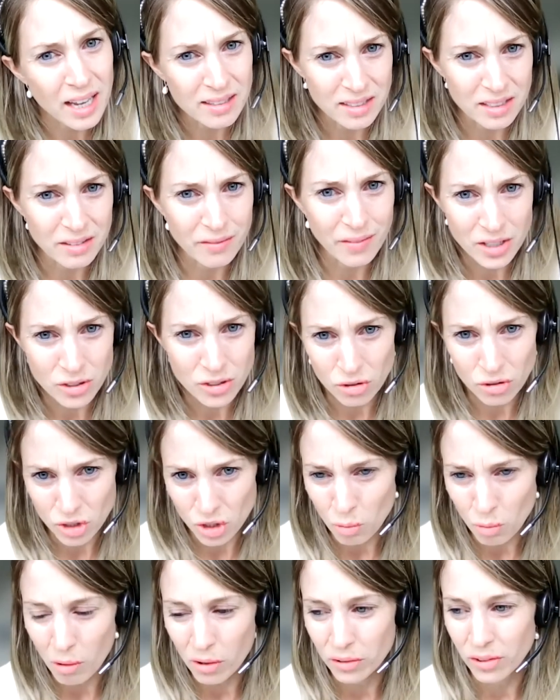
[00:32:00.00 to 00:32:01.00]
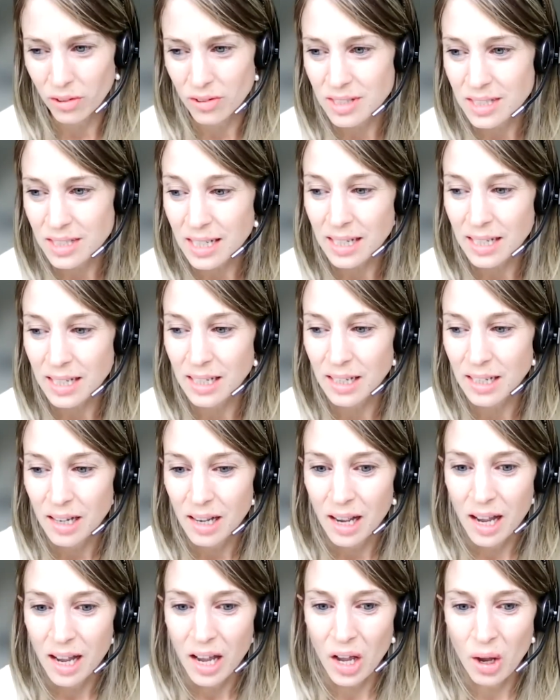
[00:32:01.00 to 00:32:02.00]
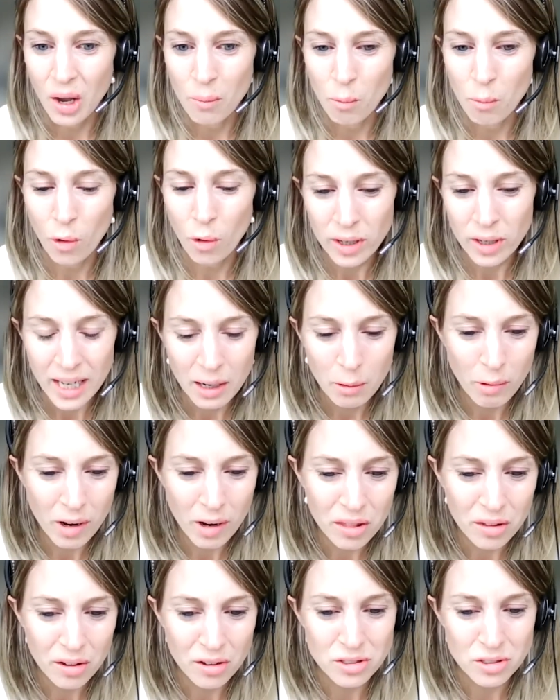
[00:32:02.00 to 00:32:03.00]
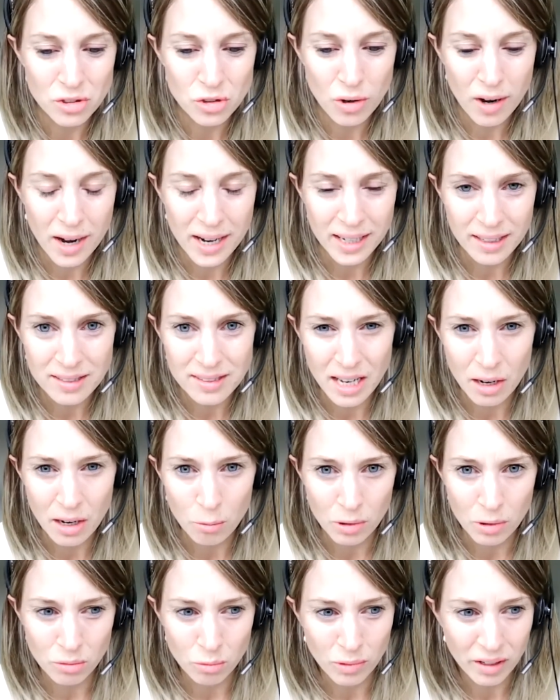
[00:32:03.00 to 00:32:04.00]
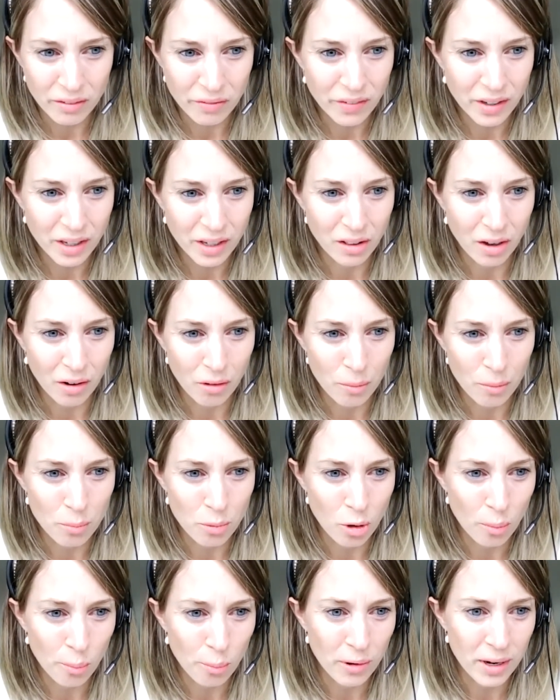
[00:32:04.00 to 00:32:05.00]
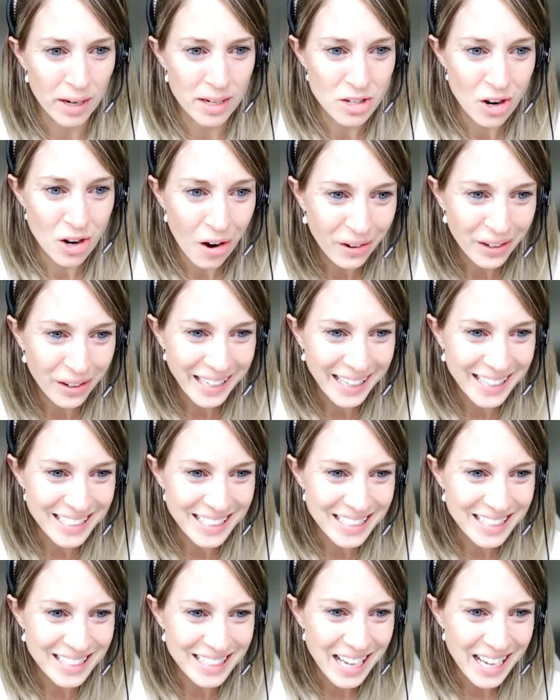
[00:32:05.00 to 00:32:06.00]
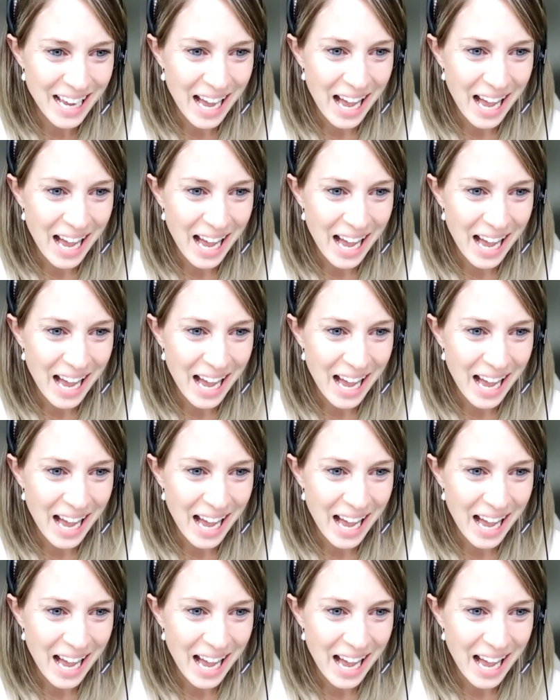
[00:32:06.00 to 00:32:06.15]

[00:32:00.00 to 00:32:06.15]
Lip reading: as investors you want to see, working with us and trying to set what we feel are appropriate targets.